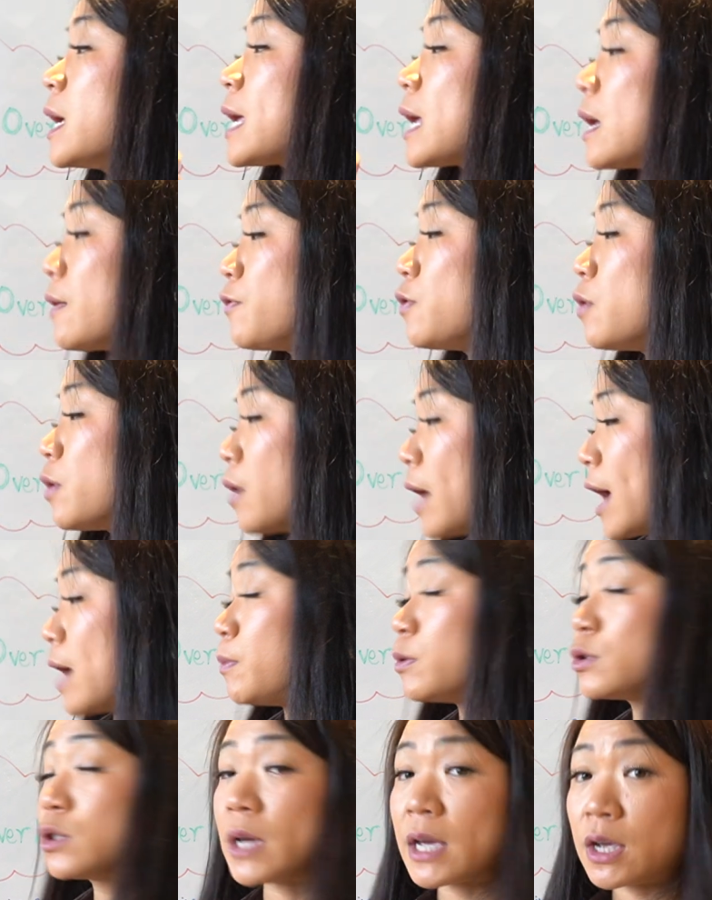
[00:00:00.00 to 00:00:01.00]
If you're not
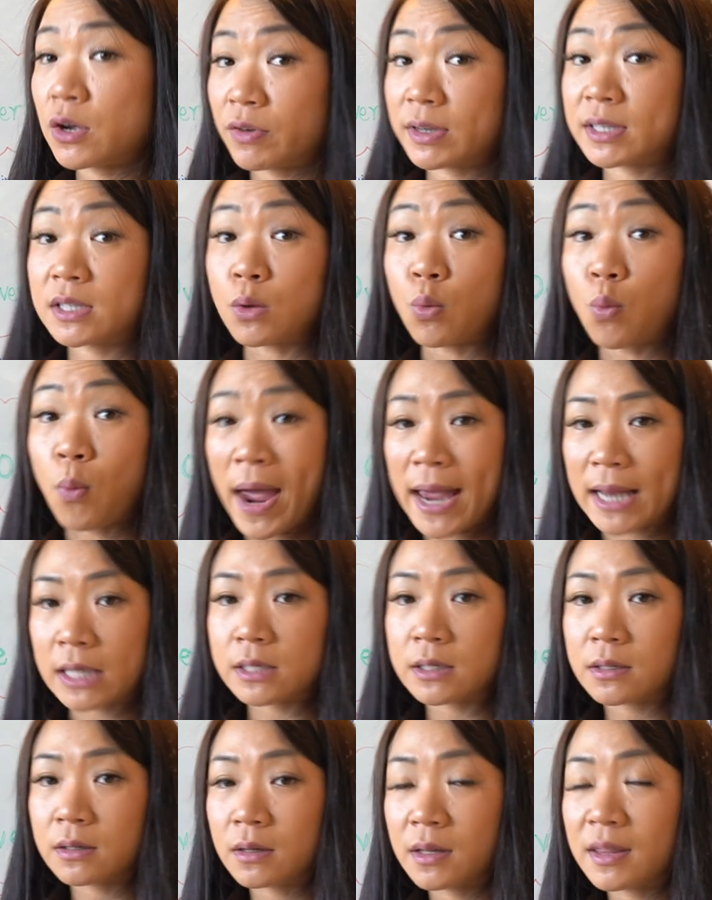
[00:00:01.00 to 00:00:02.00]
able to increase the
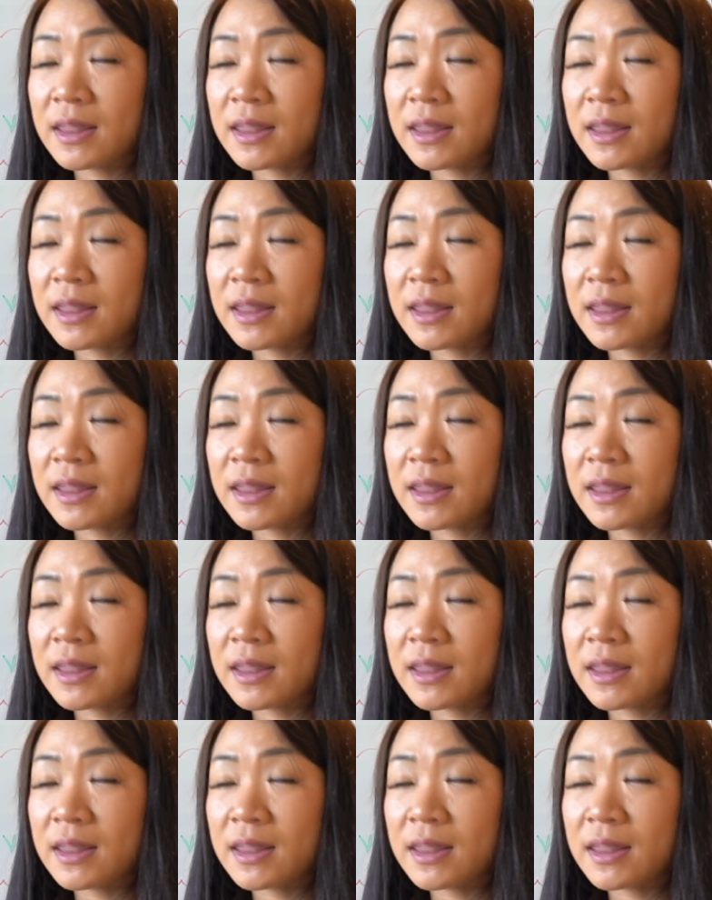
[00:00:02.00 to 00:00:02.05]
weight,